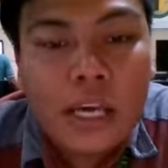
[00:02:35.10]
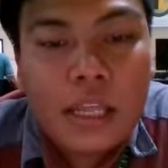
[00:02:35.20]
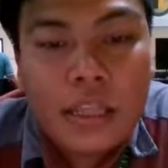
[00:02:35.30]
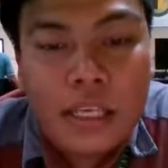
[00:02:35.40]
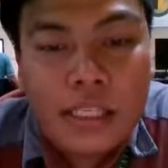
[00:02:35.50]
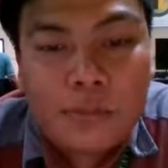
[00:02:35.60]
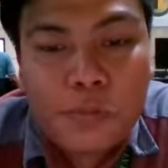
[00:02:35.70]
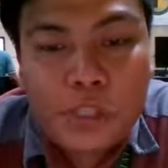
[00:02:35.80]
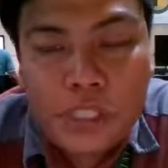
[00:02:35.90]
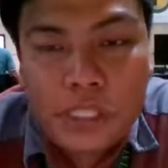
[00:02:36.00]
This
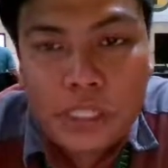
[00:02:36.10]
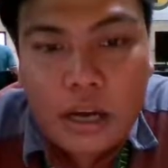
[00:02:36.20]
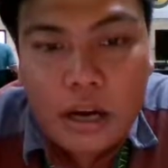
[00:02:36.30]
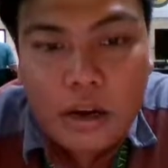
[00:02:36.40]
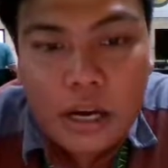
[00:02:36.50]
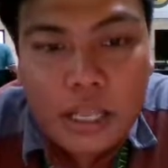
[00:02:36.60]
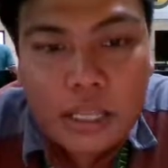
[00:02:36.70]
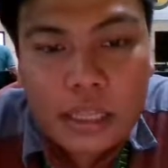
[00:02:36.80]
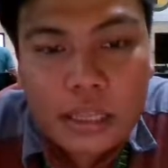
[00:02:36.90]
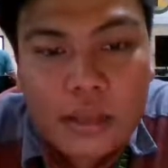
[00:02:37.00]
Brazil
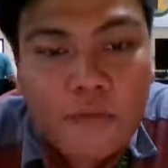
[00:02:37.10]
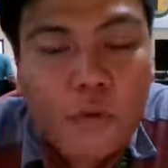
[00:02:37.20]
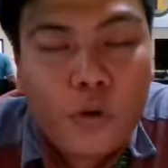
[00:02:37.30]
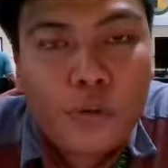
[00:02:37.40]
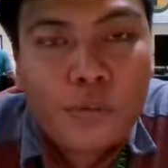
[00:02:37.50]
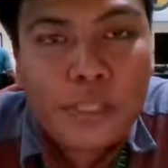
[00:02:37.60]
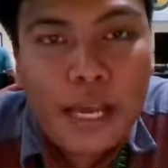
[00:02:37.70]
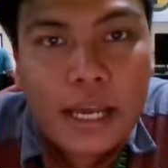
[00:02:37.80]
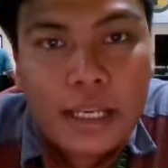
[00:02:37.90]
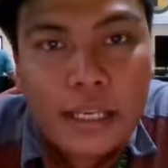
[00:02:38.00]
current forms
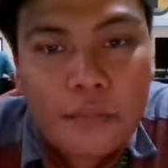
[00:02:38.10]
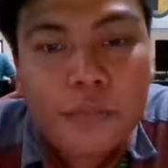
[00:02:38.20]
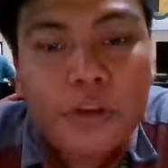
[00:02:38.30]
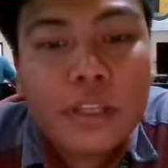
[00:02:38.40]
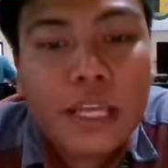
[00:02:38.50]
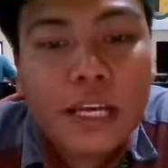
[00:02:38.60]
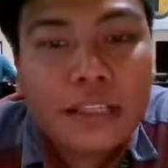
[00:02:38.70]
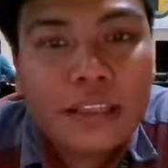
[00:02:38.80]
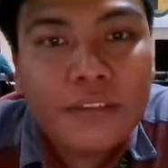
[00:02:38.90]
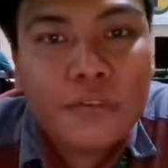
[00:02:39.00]
highly
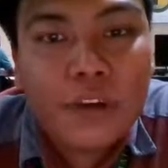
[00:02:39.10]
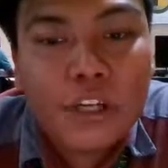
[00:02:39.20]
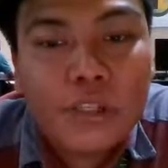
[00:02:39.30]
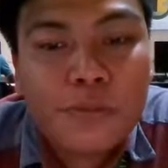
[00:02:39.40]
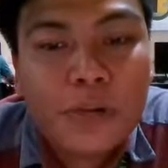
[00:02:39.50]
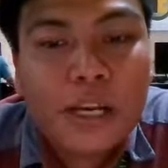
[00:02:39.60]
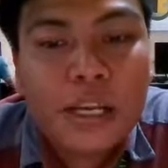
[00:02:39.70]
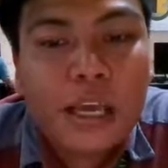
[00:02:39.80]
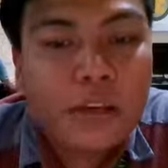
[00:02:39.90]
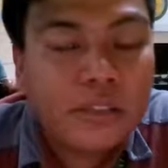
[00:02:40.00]
productive large
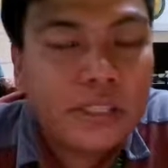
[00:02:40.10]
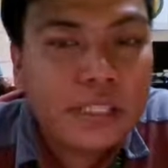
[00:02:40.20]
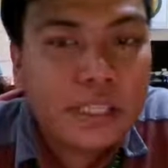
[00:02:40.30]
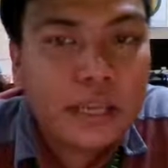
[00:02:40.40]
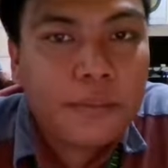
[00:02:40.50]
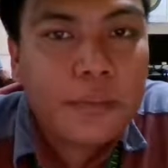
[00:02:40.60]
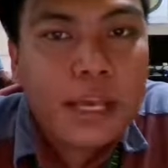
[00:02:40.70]
marine ecosystem,